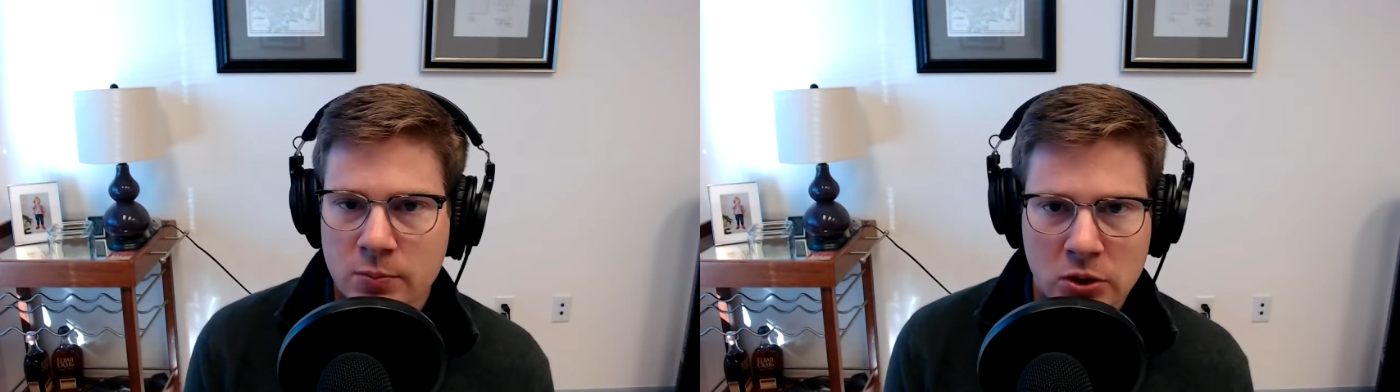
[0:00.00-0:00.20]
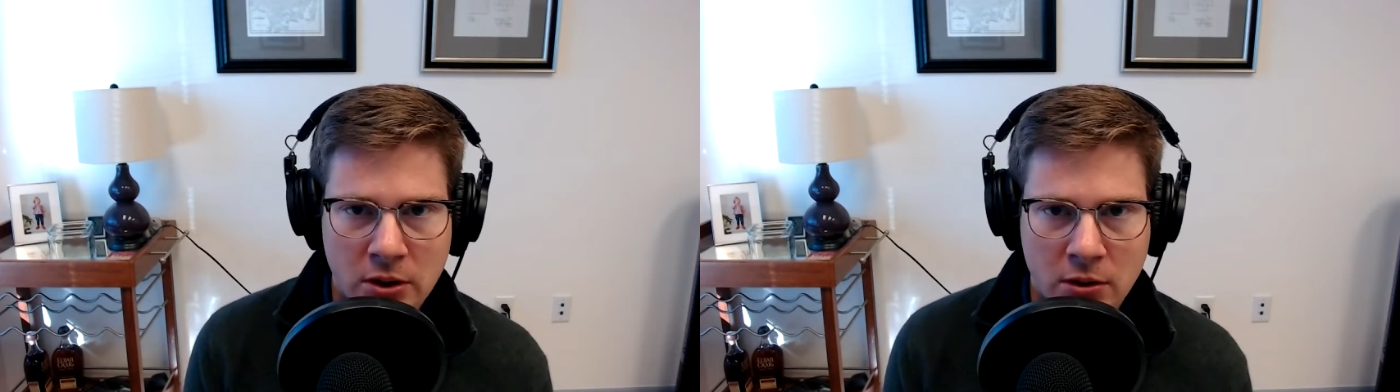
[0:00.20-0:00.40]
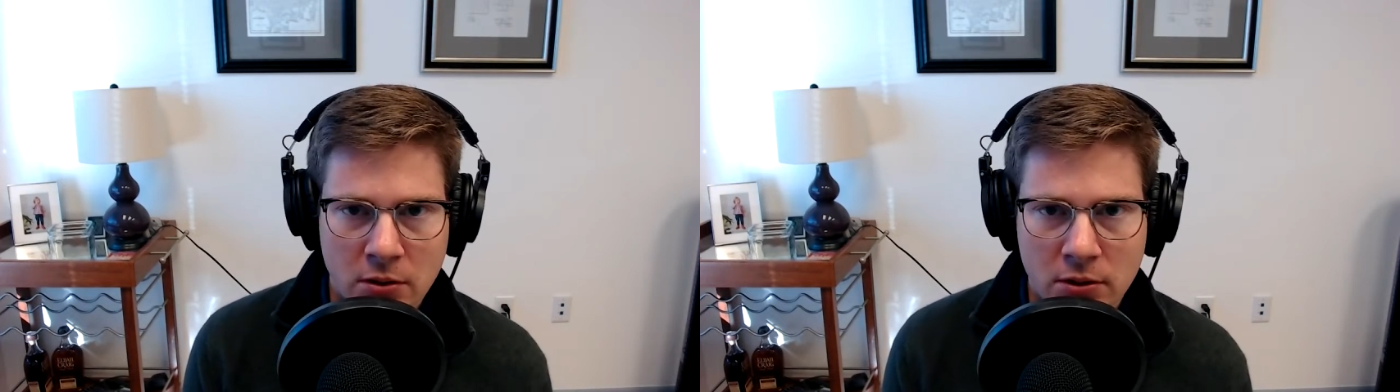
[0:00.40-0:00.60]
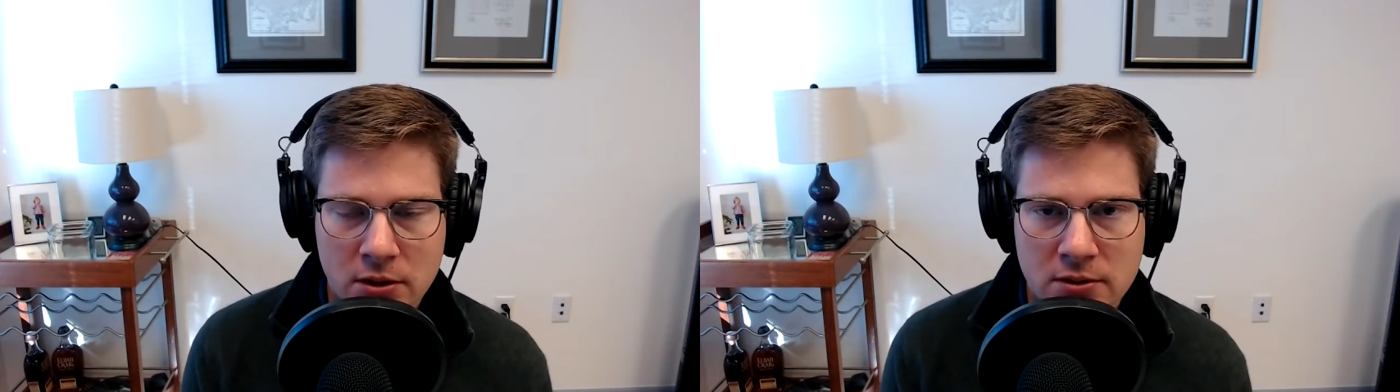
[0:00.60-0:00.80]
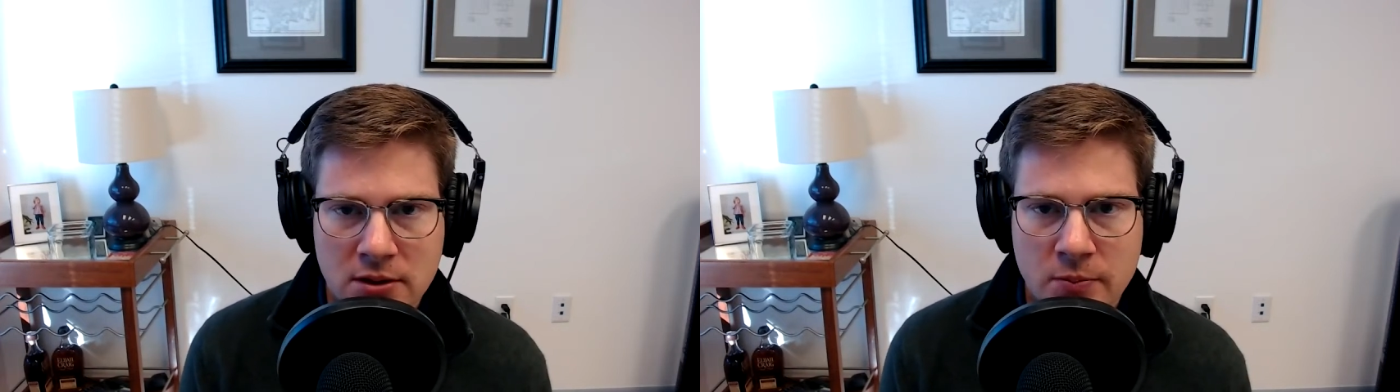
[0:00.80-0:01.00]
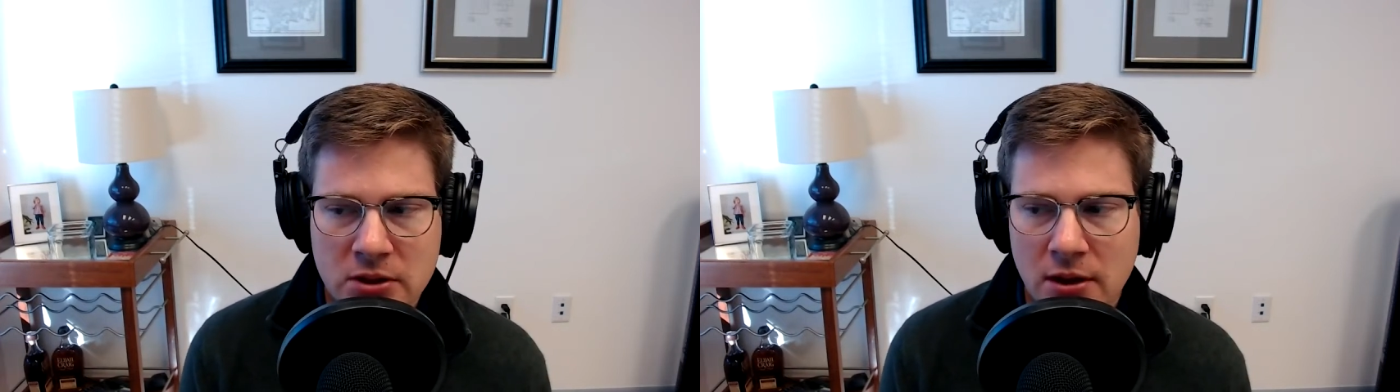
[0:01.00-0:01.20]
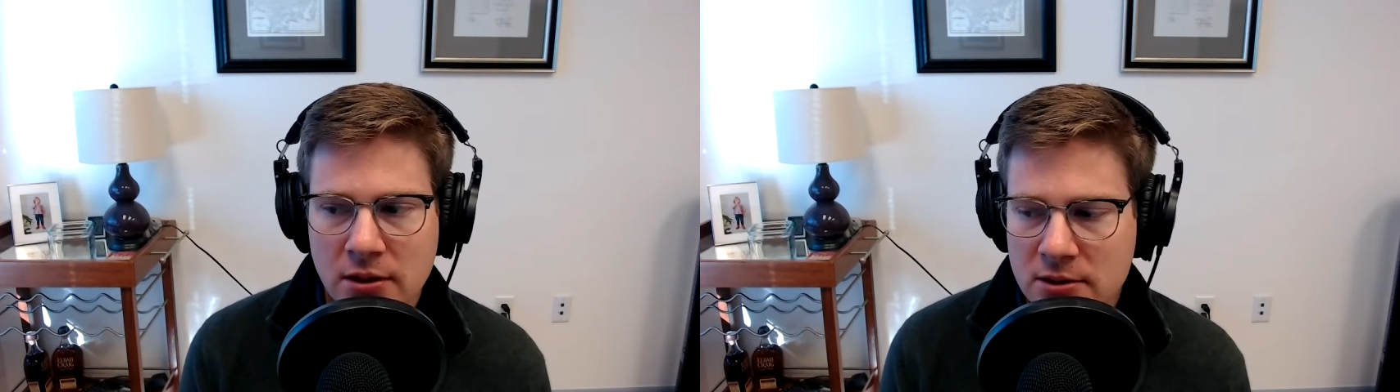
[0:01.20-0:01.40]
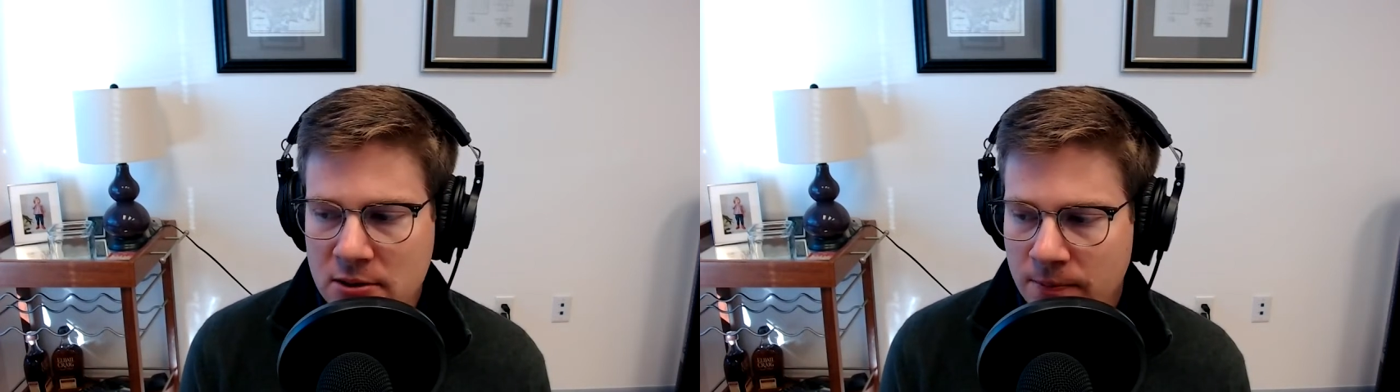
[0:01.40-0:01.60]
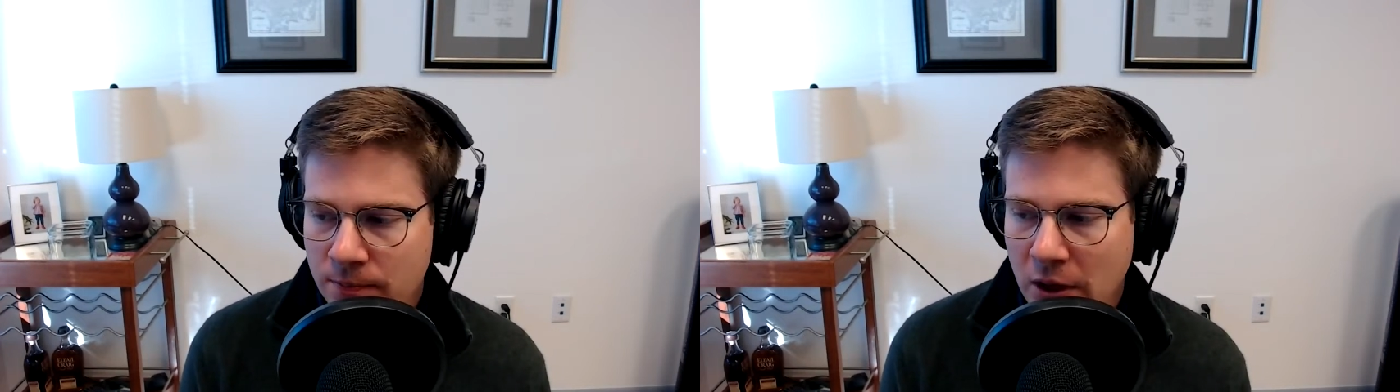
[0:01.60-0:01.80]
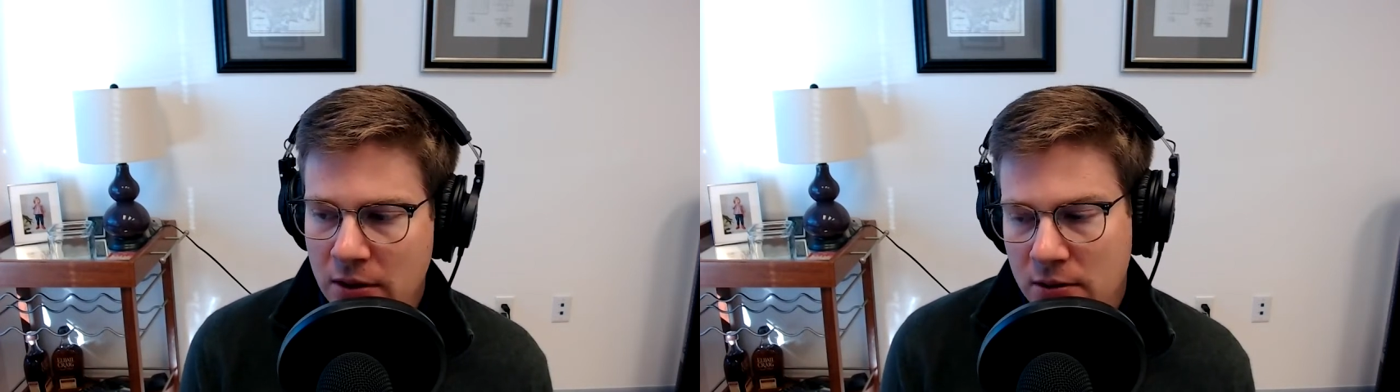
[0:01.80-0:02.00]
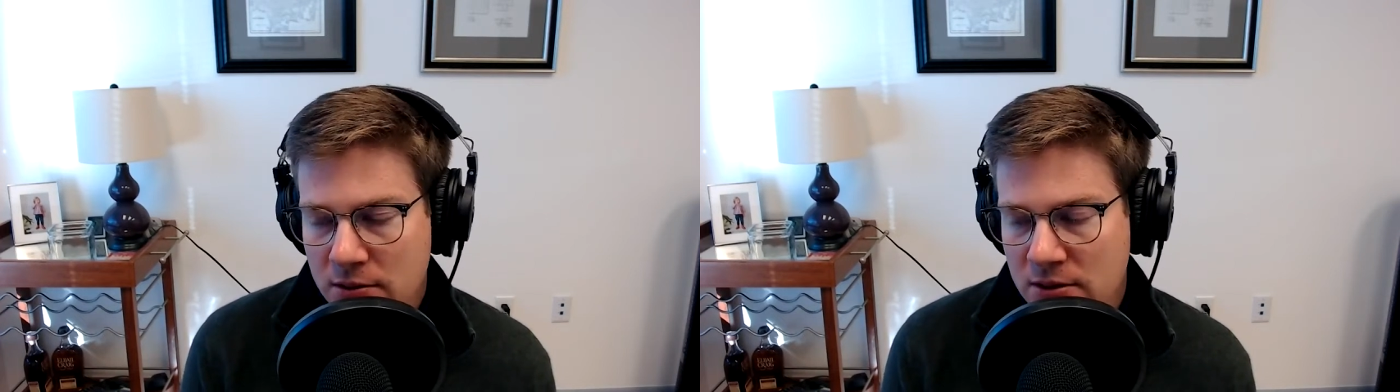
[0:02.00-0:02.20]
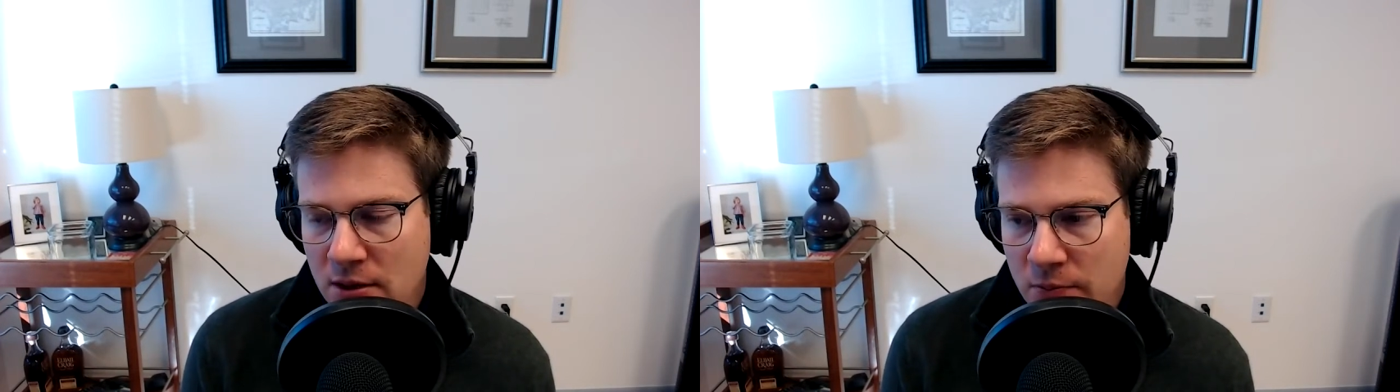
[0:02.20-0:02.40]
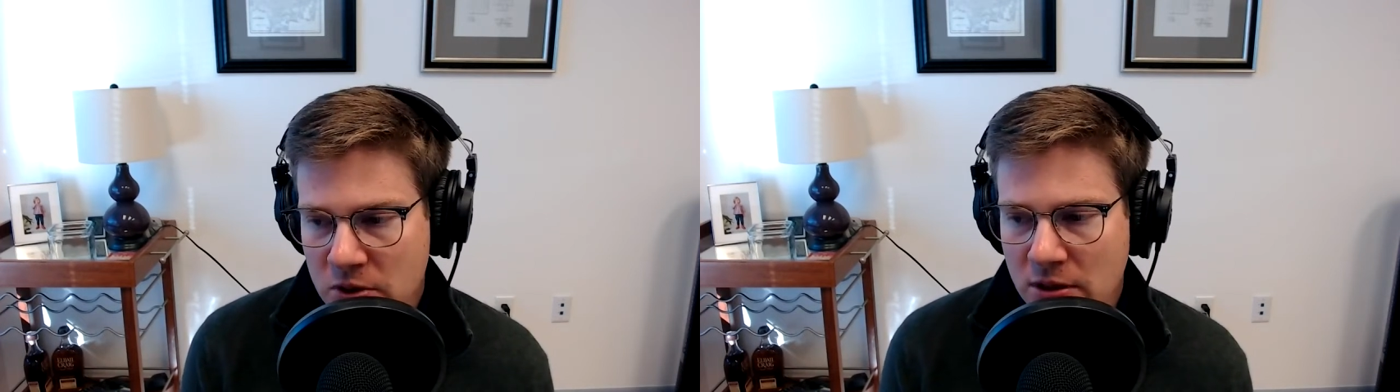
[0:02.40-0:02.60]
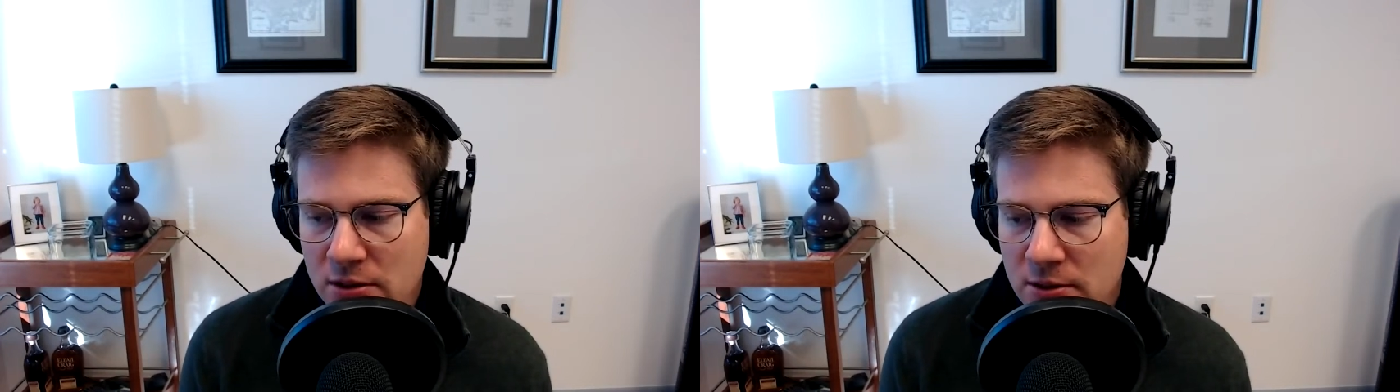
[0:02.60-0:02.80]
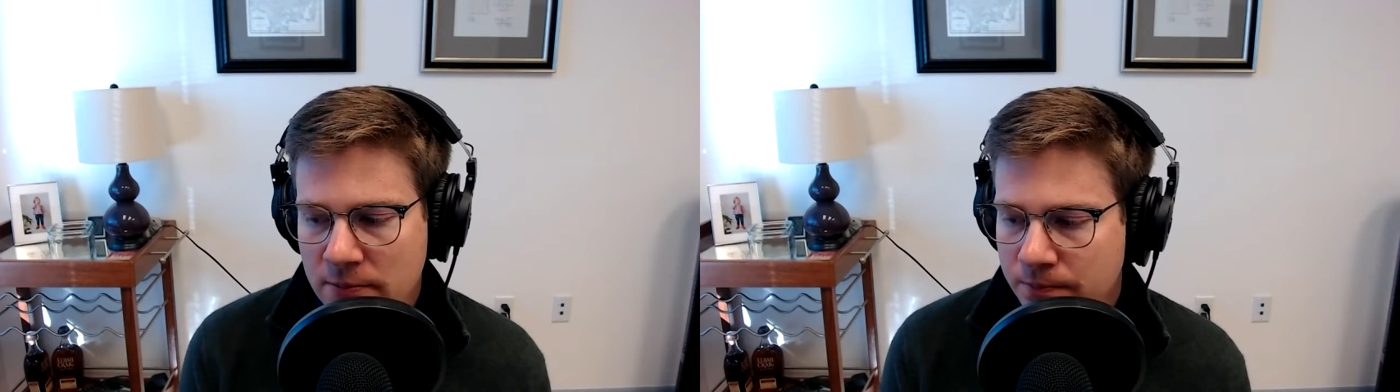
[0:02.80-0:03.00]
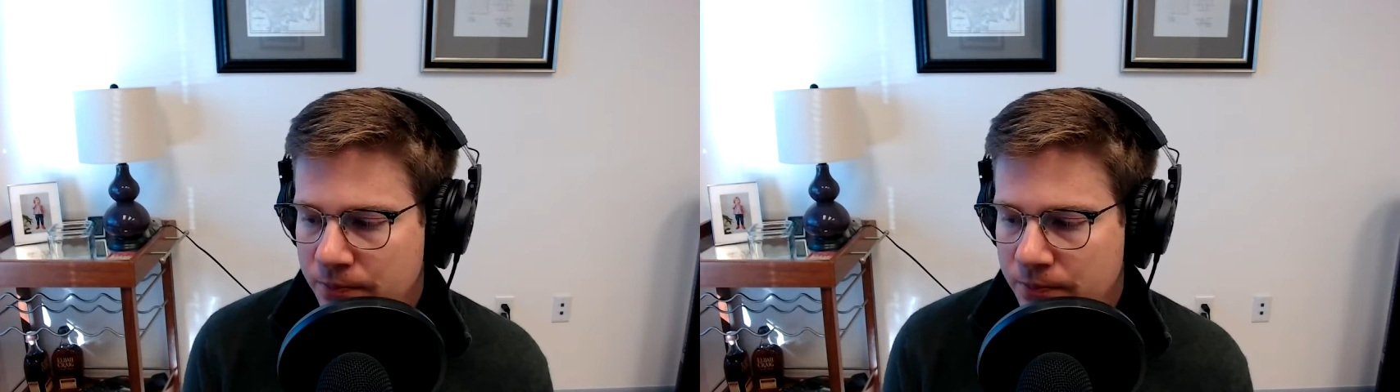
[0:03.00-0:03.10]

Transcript: particularly in some states and in some cities.